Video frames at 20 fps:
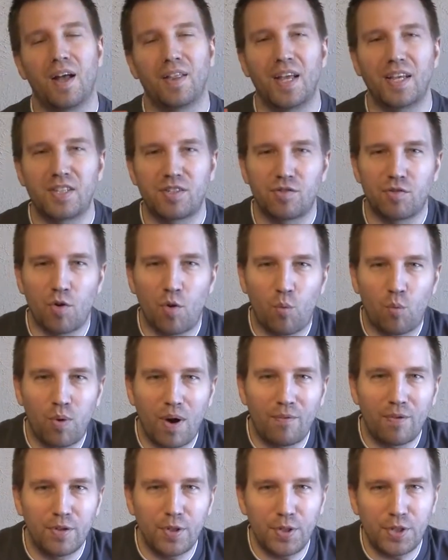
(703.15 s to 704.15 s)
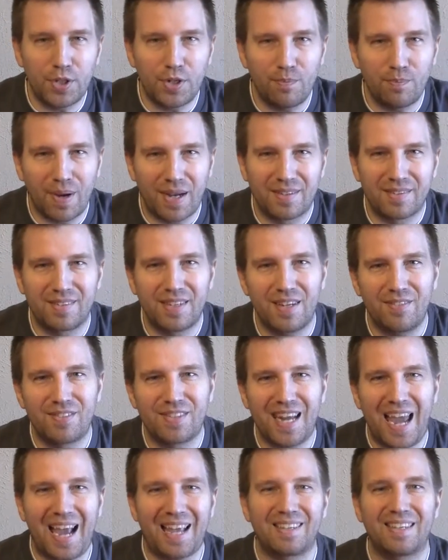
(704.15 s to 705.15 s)
That's Revolution by
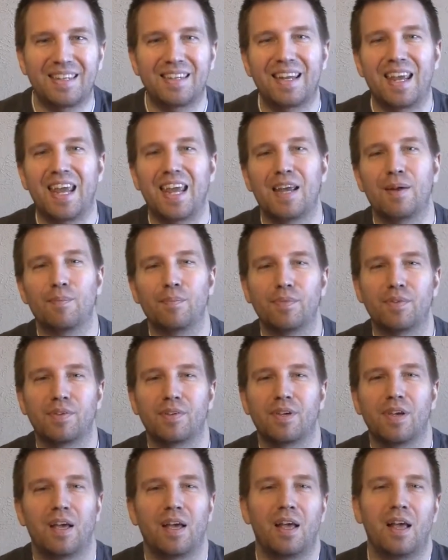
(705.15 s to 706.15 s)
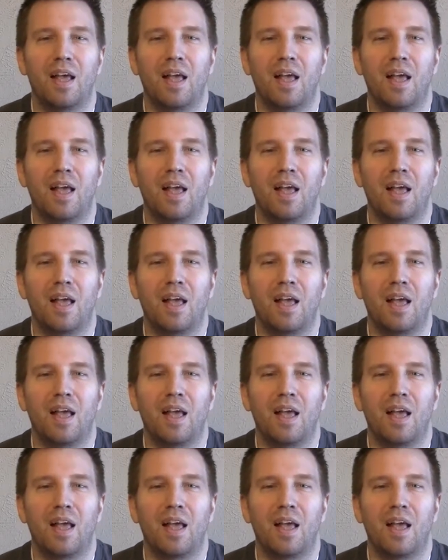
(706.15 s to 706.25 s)
Steve Jackson Games.